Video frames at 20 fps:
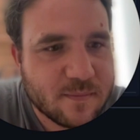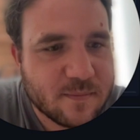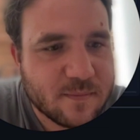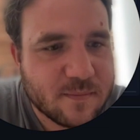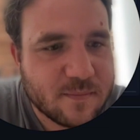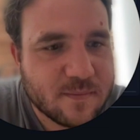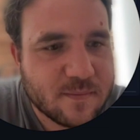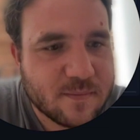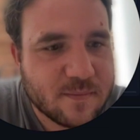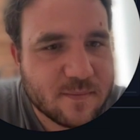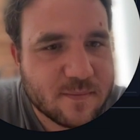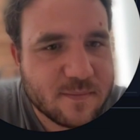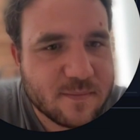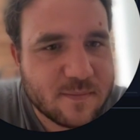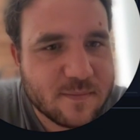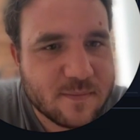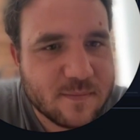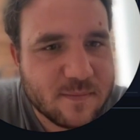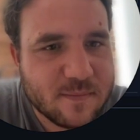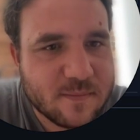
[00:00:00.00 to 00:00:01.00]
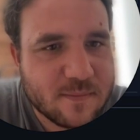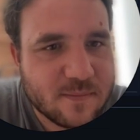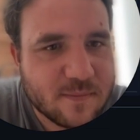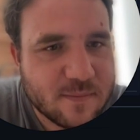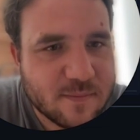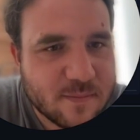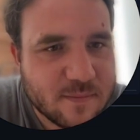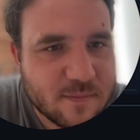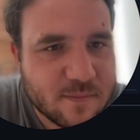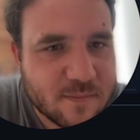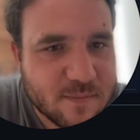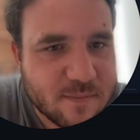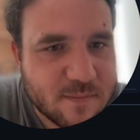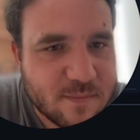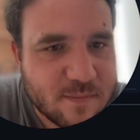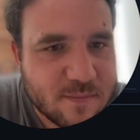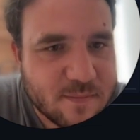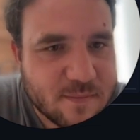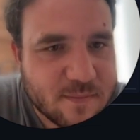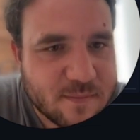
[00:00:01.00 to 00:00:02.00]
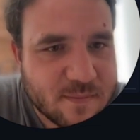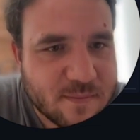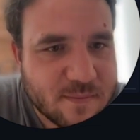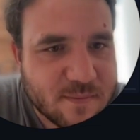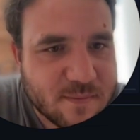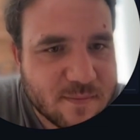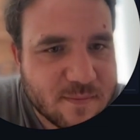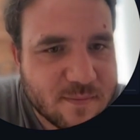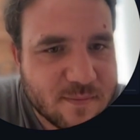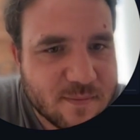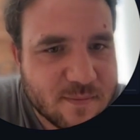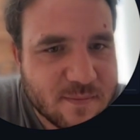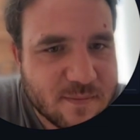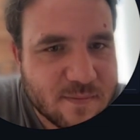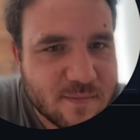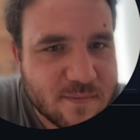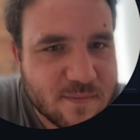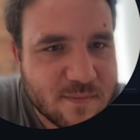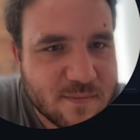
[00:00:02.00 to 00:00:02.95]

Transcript: No one is speaking in this clip.